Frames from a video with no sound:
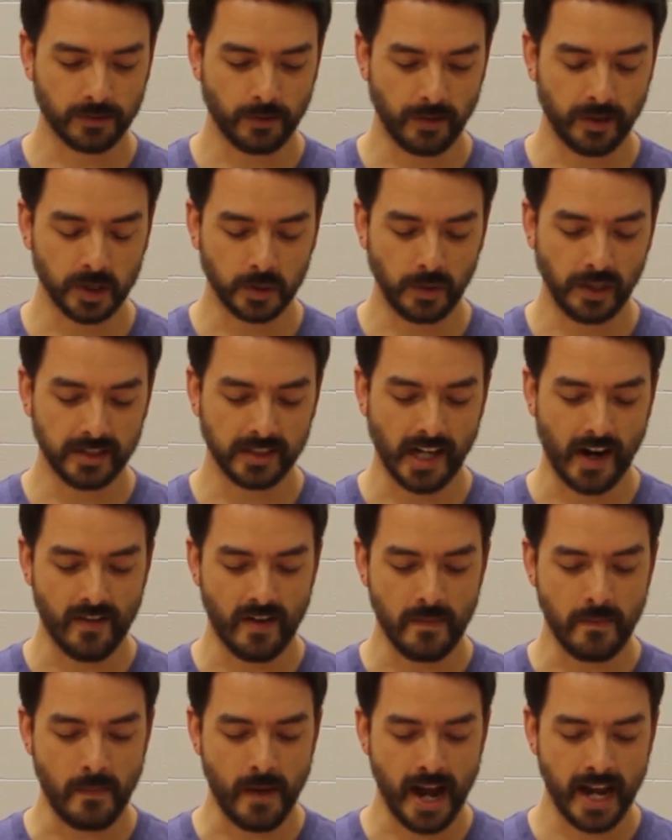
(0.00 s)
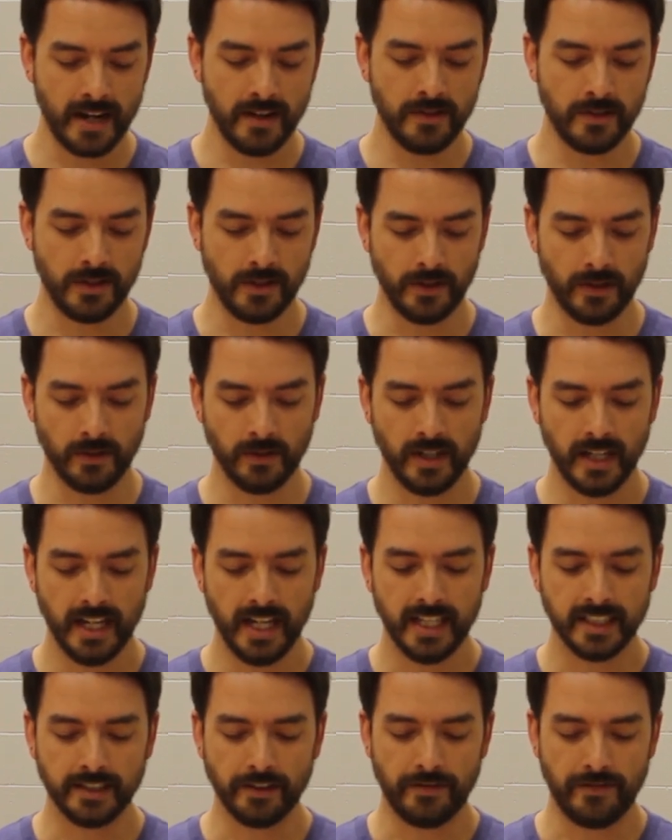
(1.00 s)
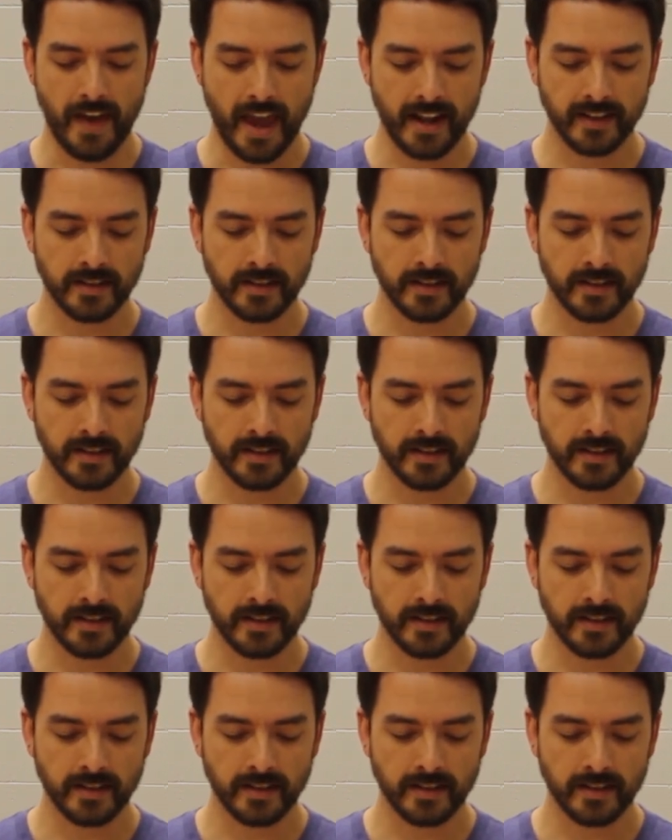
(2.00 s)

for this reason I remind you to fan